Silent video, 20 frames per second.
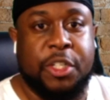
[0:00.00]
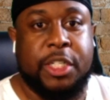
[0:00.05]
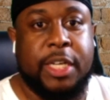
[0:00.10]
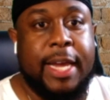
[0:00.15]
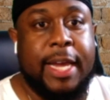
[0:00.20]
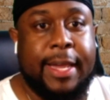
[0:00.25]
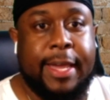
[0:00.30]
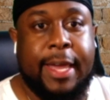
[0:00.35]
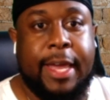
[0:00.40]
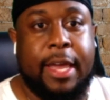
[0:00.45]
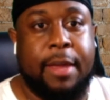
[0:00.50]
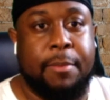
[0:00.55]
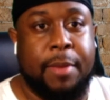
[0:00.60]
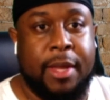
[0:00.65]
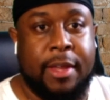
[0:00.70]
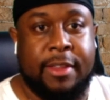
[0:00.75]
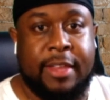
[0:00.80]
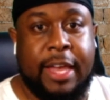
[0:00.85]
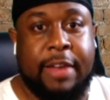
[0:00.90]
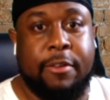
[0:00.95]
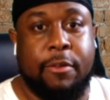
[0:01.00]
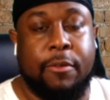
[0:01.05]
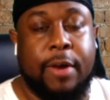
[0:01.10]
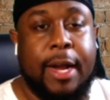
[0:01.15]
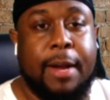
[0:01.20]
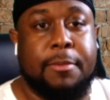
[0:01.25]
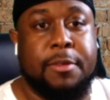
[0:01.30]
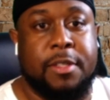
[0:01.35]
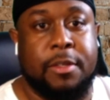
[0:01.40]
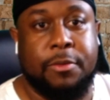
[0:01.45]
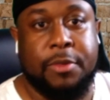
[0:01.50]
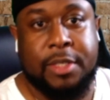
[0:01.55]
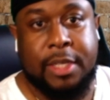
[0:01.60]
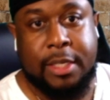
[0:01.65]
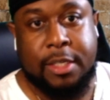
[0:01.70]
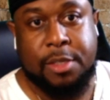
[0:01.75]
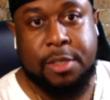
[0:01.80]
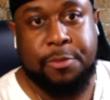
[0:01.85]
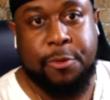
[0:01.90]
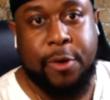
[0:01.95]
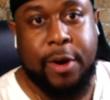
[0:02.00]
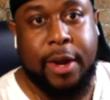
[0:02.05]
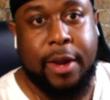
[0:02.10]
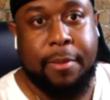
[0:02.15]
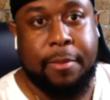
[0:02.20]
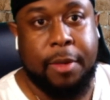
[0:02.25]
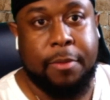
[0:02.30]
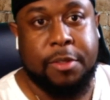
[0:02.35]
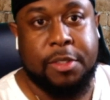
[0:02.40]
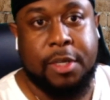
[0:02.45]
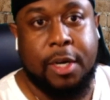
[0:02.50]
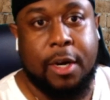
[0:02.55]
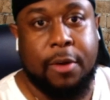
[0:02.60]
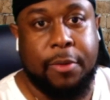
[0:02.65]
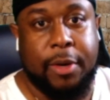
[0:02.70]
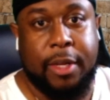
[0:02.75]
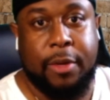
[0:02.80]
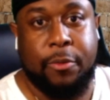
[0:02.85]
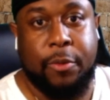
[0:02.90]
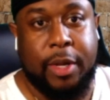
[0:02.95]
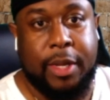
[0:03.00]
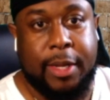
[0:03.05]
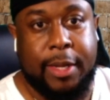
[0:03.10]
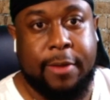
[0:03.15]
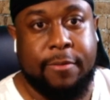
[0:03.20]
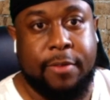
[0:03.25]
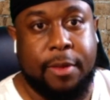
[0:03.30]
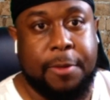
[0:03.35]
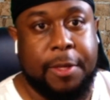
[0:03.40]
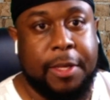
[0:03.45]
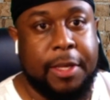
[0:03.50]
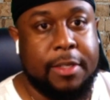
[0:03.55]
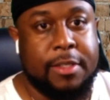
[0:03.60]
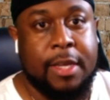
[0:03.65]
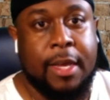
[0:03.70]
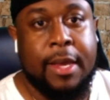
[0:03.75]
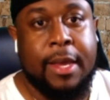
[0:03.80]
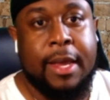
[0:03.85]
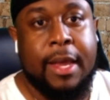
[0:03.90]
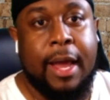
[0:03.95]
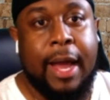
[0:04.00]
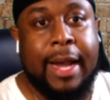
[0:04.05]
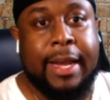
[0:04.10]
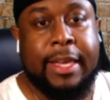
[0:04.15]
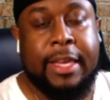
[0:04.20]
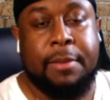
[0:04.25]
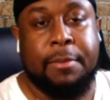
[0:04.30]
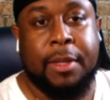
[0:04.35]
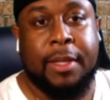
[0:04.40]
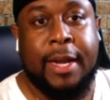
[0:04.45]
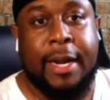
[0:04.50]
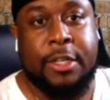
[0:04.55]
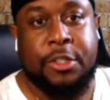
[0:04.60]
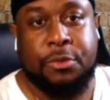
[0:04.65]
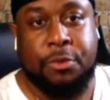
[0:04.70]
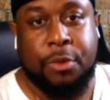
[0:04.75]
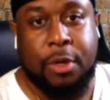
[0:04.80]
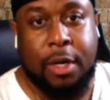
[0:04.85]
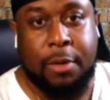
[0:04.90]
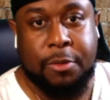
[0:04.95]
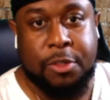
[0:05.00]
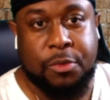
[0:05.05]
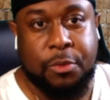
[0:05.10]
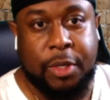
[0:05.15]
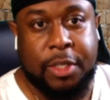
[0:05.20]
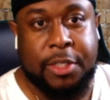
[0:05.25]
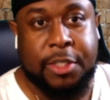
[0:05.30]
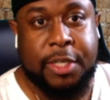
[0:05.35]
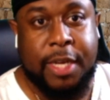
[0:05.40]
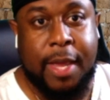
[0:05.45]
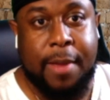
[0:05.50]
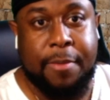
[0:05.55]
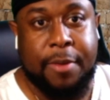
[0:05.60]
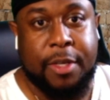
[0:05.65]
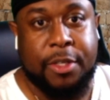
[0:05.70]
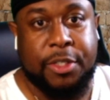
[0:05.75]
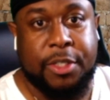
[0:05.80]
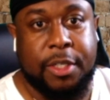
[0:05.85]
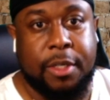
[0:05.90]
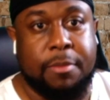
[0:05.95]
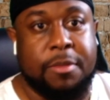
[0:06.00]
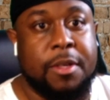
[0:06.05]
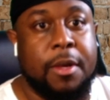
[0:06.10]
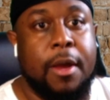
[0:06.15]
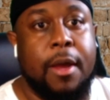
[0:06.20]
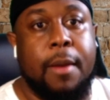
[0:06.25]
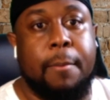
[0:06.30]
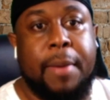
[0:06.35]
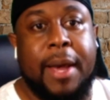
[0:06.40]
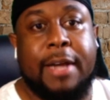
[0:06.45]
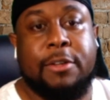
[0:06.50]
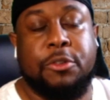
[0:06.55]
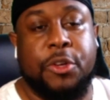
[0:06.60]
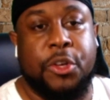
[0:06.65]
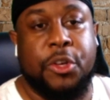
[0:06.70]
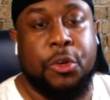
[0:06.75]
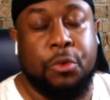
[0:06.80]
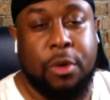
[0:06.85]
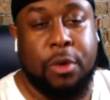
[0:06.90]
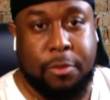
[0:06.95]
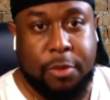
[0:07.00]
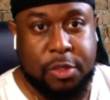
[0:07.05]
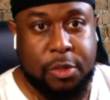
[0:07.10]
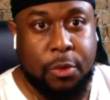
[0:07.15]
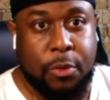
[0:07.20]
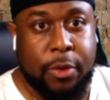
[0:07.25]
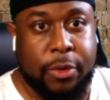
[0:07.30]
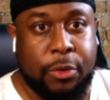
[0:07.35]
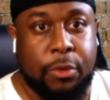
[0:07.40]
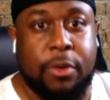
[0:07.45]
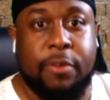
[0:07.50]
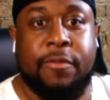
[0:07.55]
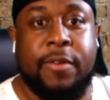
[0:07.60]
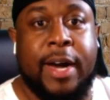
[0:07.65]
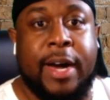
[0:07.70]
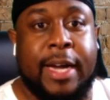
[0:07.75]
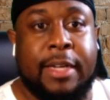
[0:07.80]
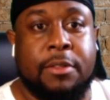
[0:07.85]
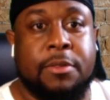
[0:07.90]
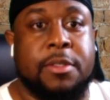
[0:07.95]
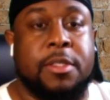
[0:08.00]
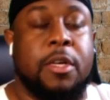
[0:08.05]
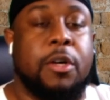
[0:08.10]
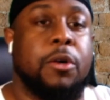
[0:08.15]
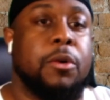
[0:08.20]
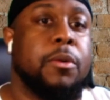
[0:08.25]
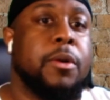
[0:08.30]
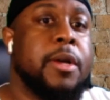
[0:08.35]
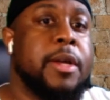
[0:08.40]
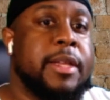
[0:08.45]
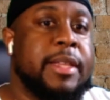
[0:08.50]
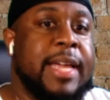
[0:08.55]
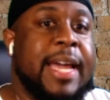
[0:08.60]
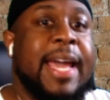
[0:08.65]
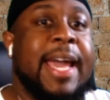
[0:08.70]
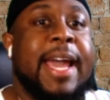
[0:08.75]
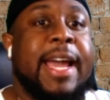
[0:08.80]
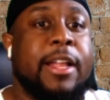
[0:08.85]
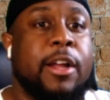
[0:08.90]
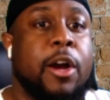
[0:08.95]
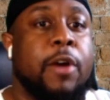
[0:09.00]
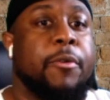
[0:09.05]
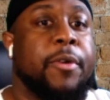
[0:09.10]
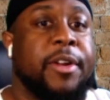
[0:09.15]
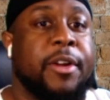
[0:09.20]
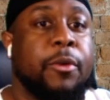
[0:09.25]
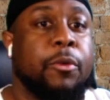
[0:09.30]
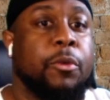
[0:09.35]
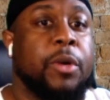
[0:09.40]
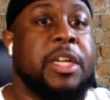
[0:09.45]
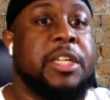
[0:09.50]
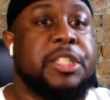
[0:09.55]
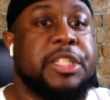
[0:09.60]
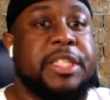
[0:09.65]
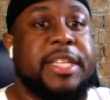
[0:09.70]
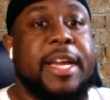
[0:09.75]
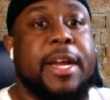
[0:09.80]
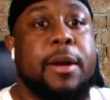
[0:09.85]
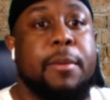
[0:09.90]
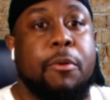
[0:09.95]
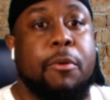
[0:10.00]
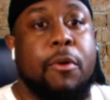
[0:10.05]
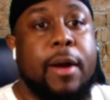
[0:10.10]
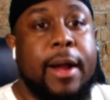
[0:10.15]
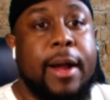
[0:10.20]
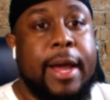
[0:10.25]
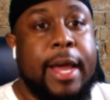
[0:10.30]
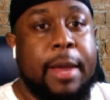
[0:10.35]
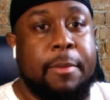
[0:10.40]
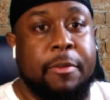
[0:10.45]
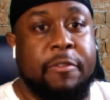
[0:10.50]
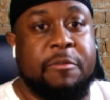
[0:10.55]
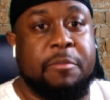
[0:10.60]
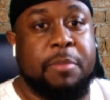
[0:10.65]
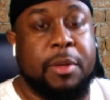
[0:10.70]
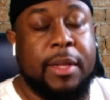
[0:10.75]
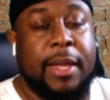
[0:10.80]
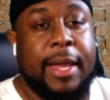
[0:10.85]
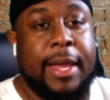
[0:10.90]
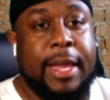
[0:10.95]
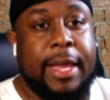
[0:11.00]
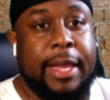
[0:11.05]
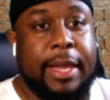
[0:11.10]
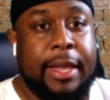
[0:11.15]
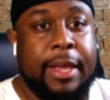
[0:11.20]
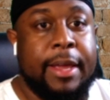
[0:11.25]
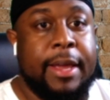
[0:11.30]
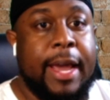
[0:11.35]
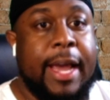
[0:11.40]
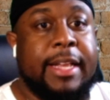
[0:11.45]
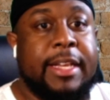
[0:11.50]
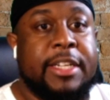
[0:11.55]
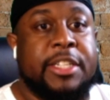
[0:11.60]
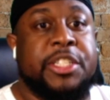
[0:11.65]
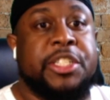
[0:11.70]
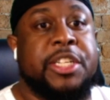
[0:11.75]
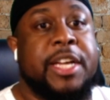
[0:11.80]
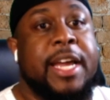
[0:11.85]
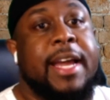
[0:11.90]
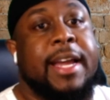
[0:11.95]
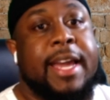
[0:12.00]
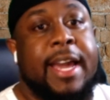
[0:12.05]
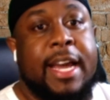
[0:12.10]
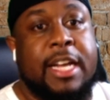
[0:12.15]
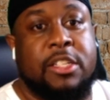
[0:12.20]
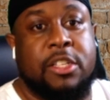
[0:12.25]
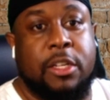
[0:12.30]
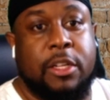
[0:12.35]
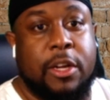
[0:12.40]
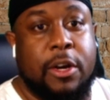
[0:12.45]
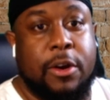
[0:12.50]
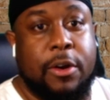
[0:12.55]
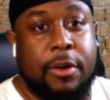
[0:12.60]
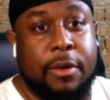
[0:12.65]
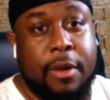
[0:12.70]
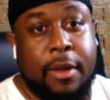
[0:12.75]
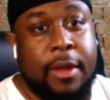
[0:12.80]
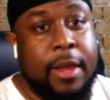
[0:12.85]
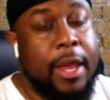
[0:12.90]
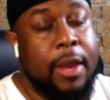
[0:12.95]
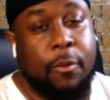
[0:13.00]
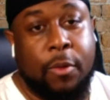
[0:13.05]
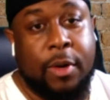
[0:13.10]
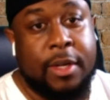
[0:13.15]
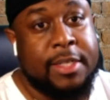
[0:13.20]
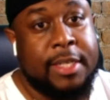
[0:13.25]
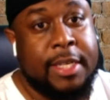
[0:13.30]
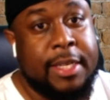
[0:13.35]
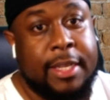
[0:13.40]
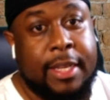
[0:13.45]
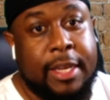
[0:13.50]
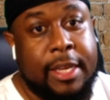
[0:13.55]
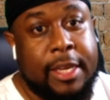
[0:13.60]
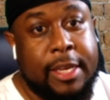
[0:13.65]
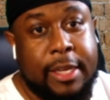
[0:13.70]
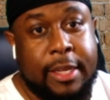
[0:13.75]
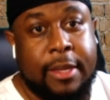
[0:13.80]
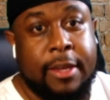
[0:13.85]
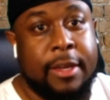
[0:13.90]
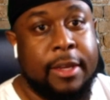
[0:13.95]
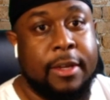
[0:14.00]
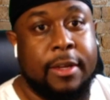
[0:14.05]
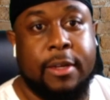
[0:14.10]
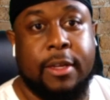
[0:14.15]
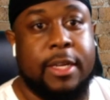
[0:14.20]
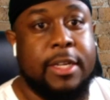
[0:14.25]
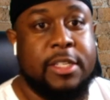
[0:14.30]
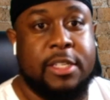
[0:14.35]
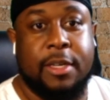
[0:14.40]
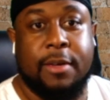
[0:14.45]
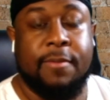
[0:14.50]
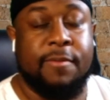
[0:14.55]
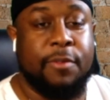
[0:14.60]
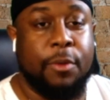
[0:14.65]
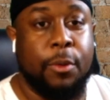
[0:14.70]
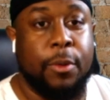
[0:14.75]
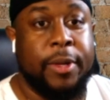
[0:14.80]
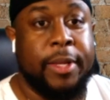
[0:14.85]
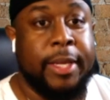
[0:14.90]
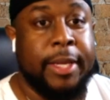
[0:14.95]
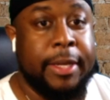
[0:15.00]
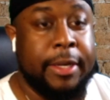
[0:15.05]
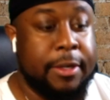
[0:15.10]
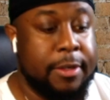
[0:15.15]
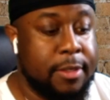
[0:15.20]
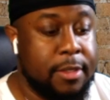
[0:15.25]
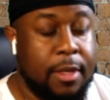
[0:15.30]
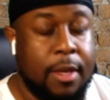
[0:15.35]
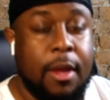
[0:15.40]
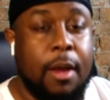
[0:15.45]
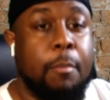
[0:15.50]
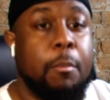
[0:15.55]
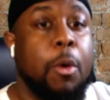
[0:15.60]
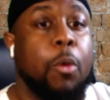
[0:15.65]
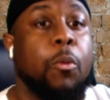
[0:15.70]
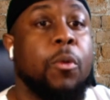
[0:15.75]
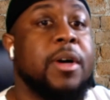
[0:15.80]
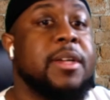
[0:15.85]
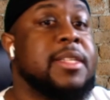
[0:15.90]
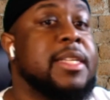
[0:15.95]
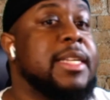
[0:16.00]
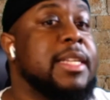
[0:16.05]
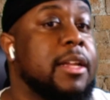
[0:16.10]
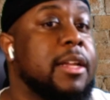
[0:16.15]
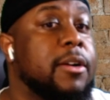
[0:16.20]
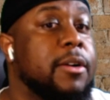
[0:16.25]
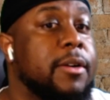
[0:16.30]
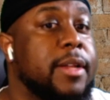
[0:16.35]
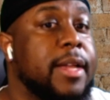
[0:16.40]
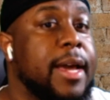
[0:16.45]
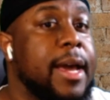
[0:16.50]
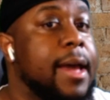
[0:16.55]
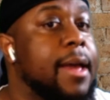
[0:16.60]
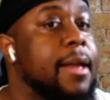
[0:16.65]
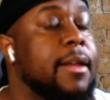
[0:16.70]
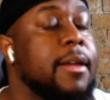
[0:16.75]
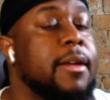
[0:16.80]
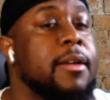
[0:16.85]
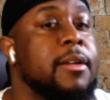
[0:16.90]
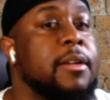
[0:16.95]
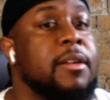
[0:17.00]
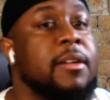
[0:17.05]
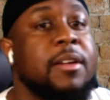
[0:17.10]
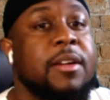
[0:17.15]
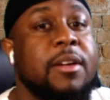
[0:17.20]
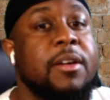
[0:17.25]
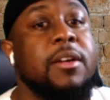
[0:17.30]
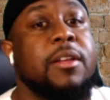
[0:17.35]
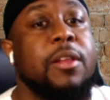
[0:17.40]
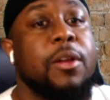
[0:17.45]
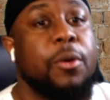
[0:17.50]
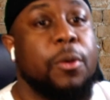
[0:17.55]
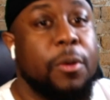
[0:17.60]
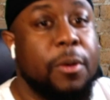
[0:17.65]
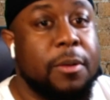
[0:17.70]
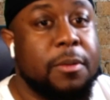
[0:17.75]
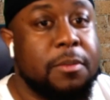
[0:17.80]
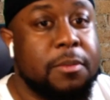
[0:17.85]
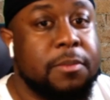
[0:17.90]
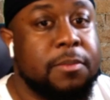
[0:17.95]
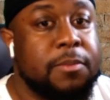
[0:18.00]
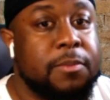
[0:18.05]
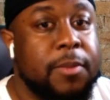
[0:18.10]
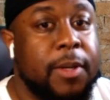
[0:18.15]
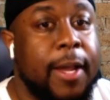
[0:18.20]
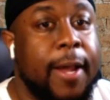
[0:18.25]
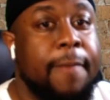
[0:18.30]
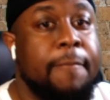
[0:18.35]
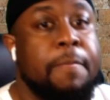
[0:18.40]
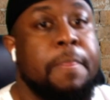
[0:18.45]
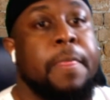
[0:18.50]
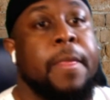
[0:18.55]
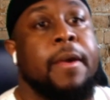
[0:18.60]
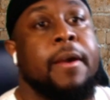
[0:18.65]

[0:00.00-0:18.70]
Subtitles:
when Shaq came in, David Robinson was in his prime. He was already winning MVPs. Hakeem Olajuwon was winning championships. Patrick Ewing was going through the finals. So they had already reached their prime of playing, and then Shaq had to learn. And once he did, it took him 4 years. But once he learned that, good lord, okay,